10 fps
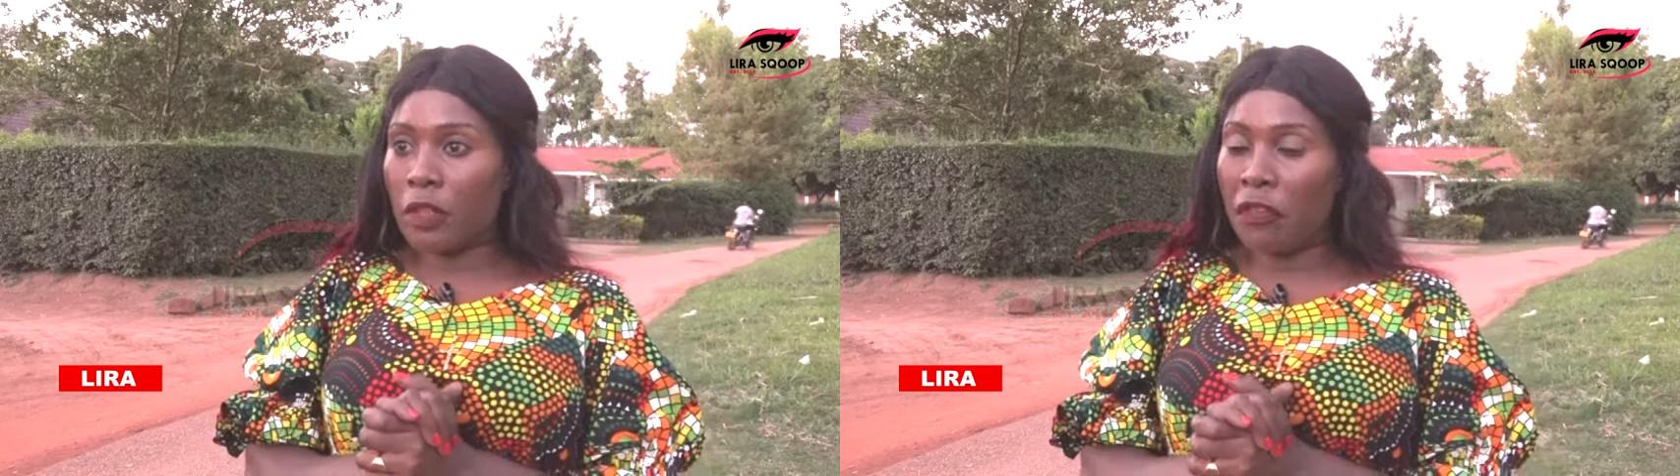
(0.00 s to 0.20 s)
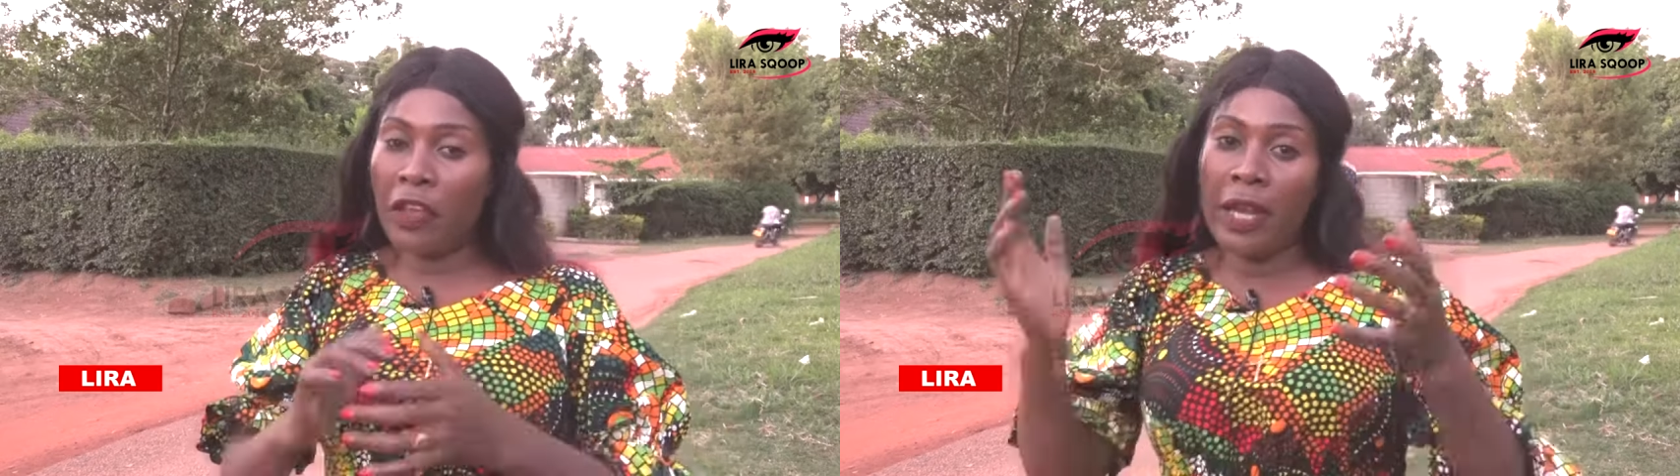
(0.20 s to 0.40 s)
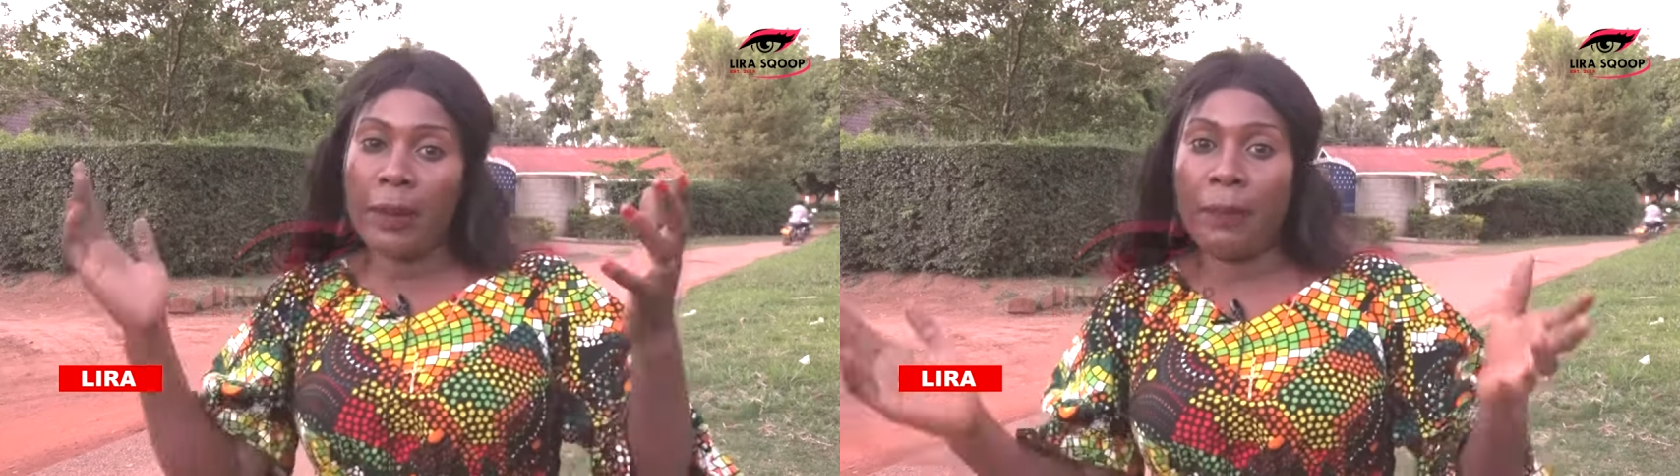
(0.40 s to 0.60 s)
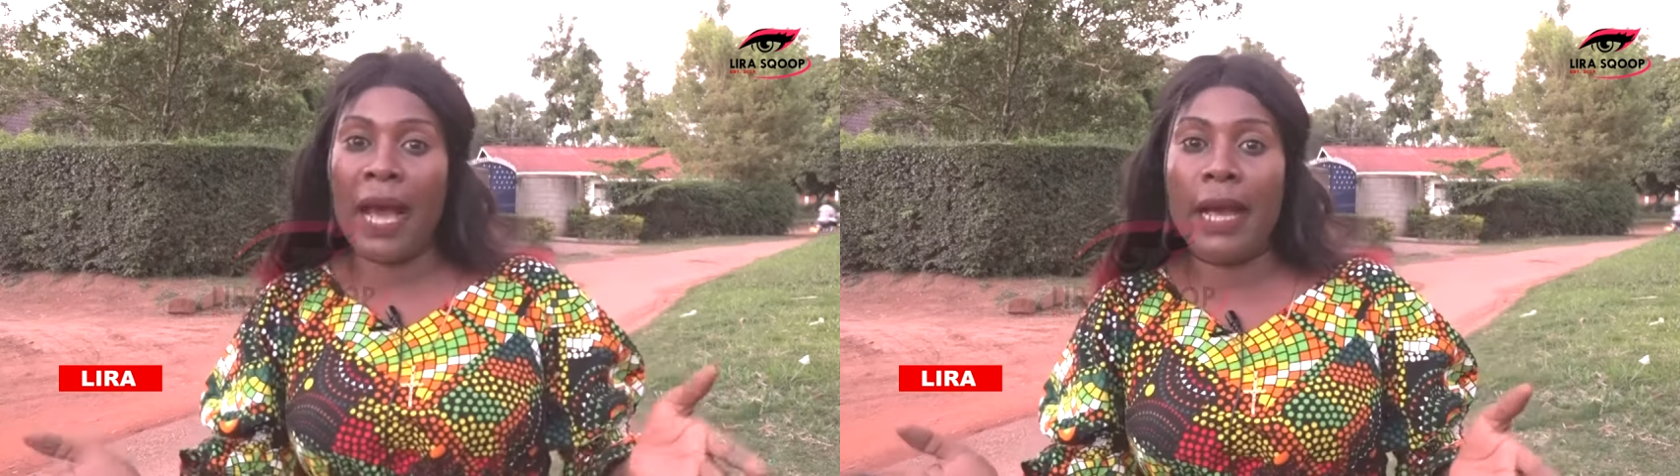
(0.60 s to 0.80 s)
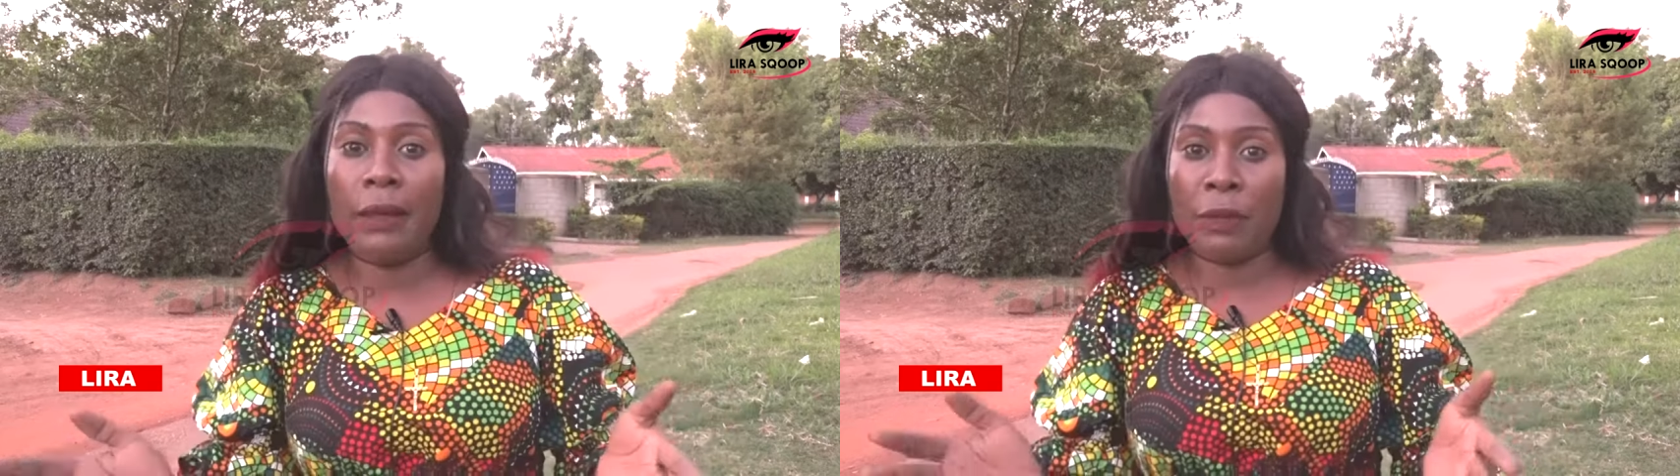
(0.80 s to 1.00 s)
feeling
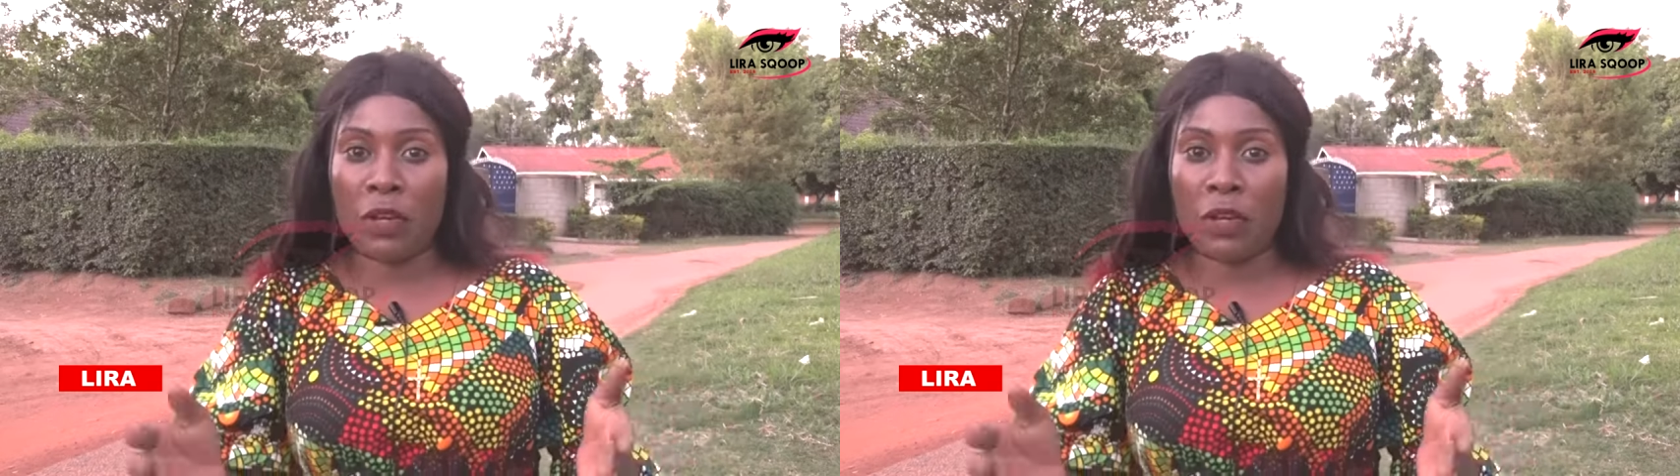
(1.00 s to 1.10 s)
bad,